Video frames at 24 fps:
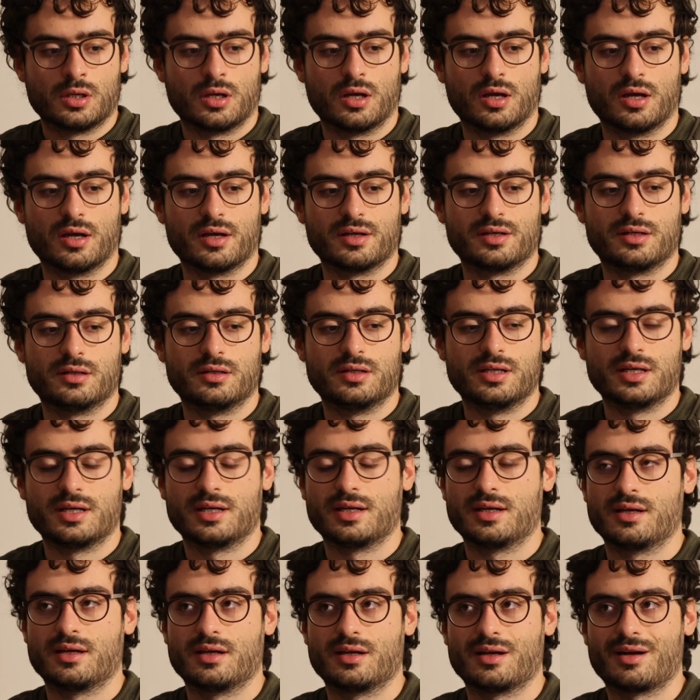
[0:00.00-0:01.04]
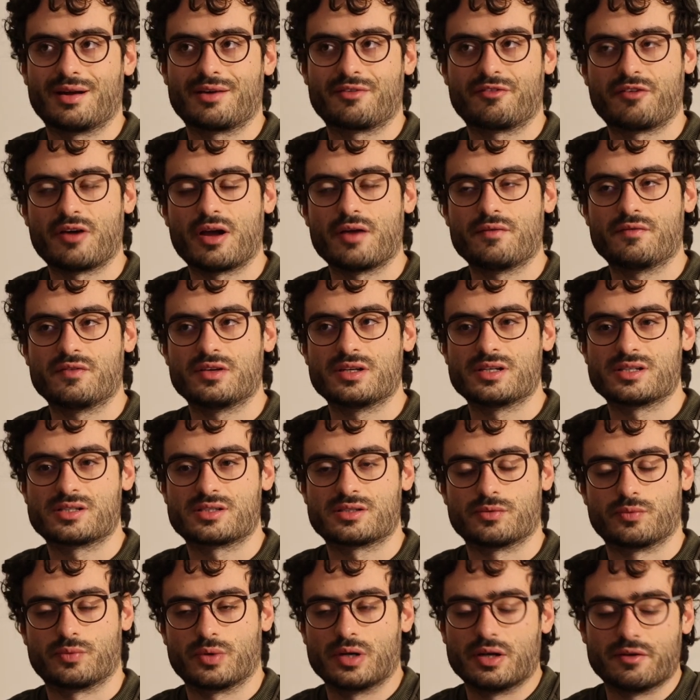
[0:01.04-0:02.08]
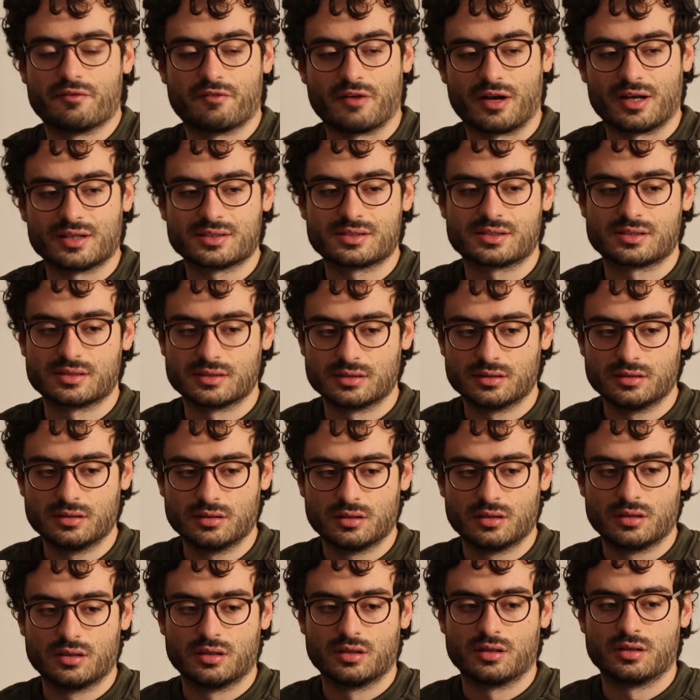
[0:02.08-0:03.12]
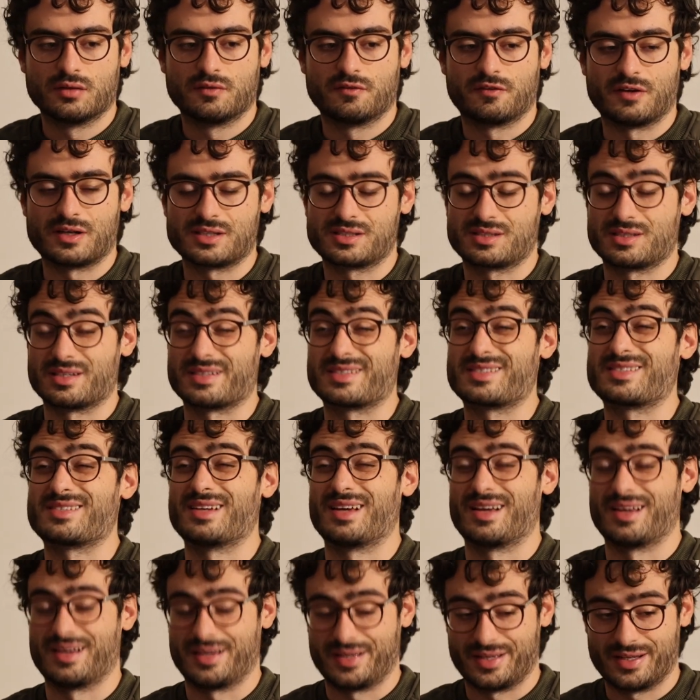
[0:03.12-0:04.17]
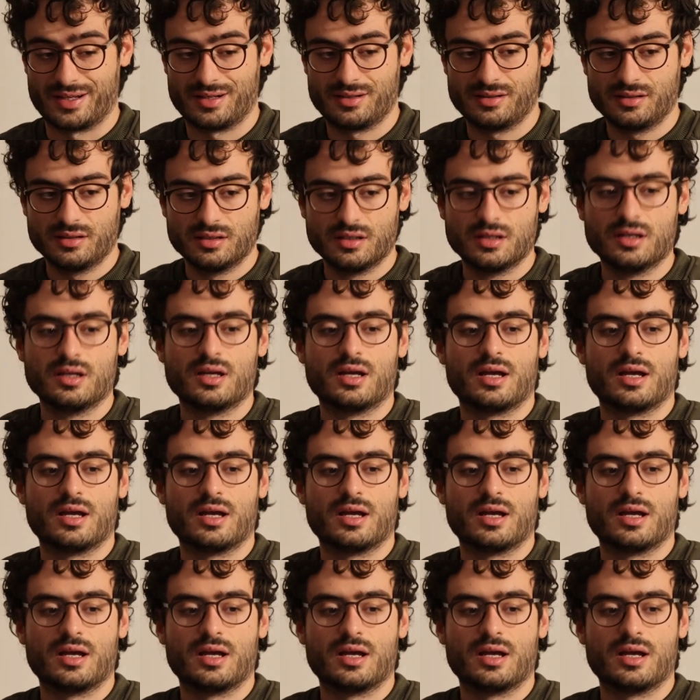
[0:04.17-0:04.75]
The R5 is really fast as hell,